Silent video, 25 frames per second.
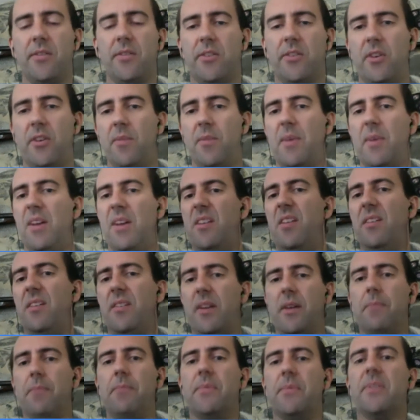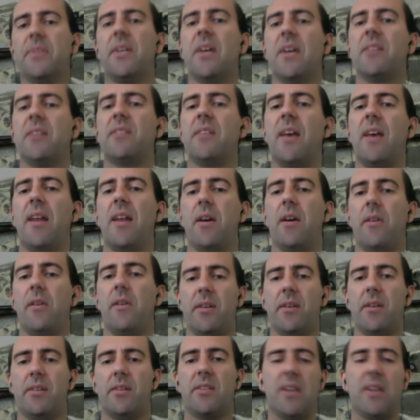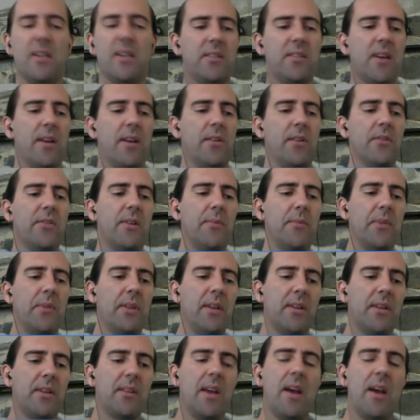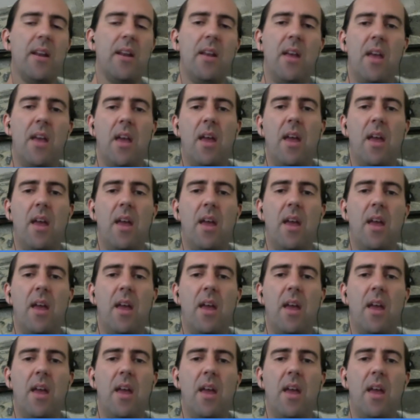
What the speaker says: So you might need to test that out on a test site or something like that.